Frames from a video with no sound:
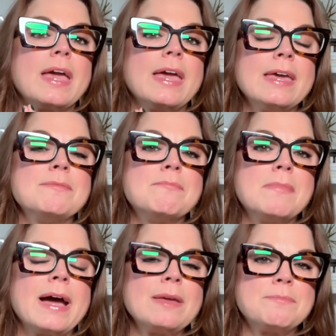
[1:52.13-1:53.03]
It
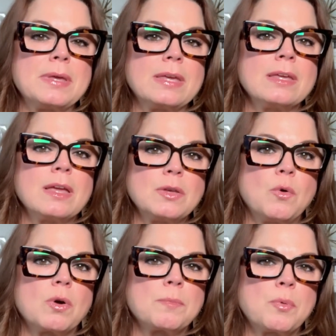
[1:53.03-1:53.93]
might be
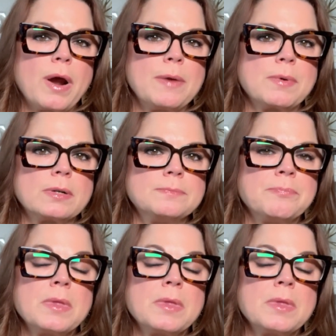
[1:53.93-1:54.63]
your primer.